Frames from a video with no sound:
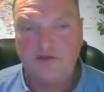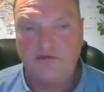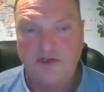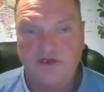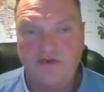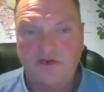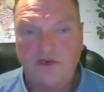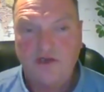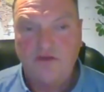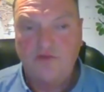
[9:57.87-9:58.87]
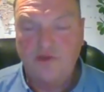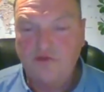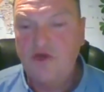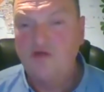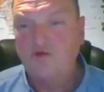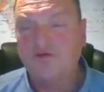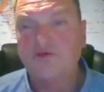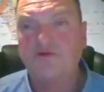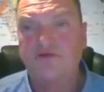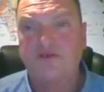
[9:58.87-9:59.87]
you're in, but you know what's
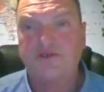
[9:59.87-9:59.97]
causing this,